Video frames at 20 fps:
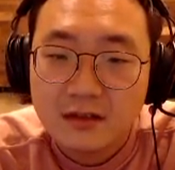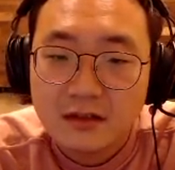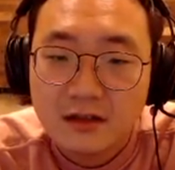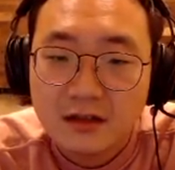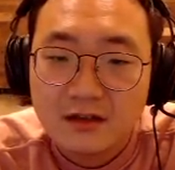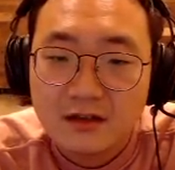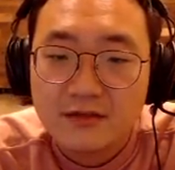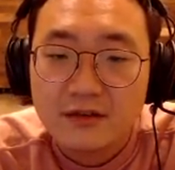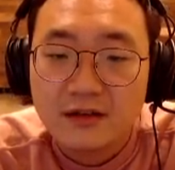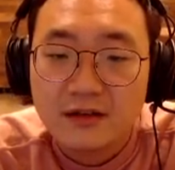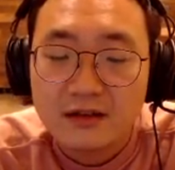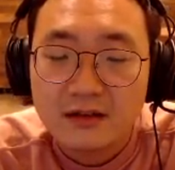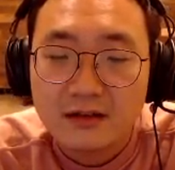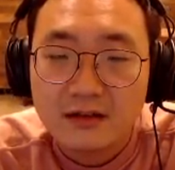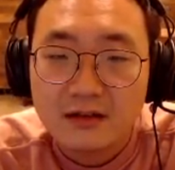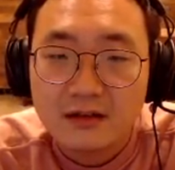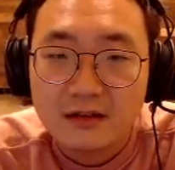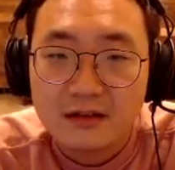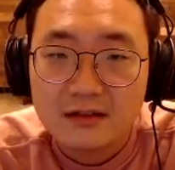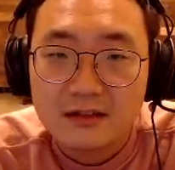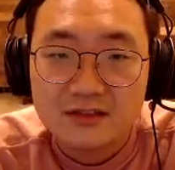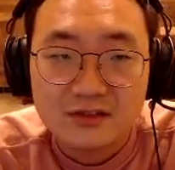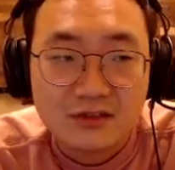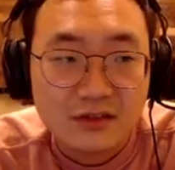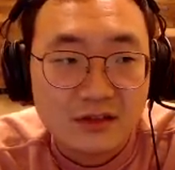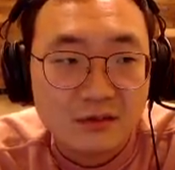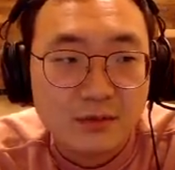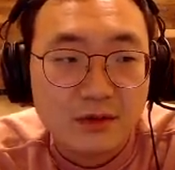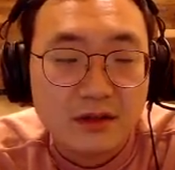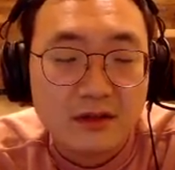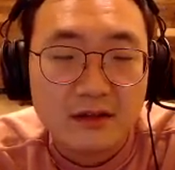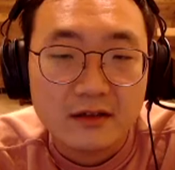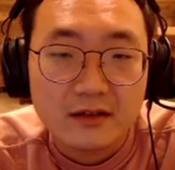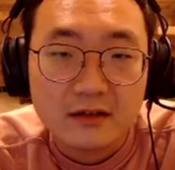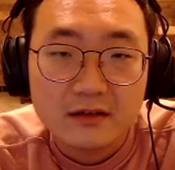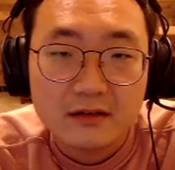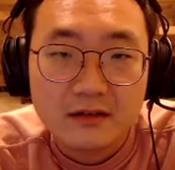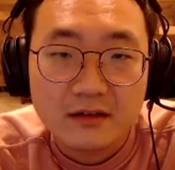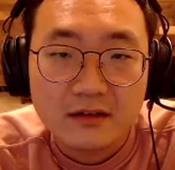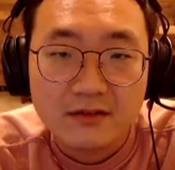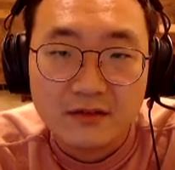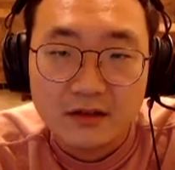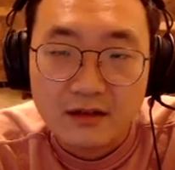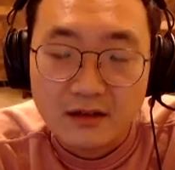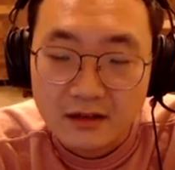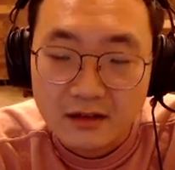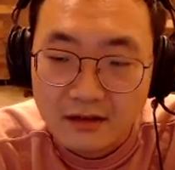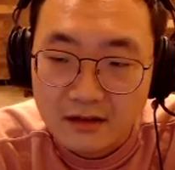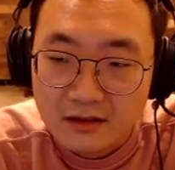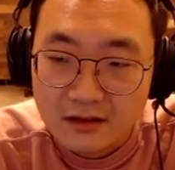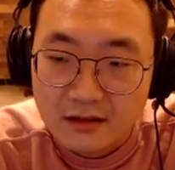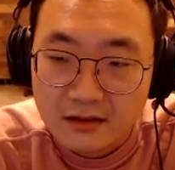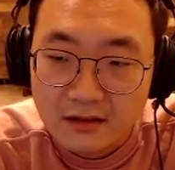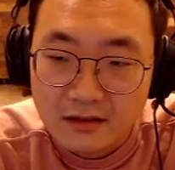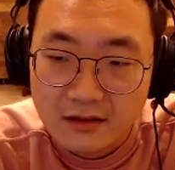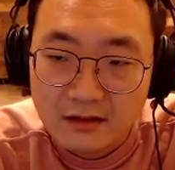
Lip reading: I feel like they're a strong player. I feel like they're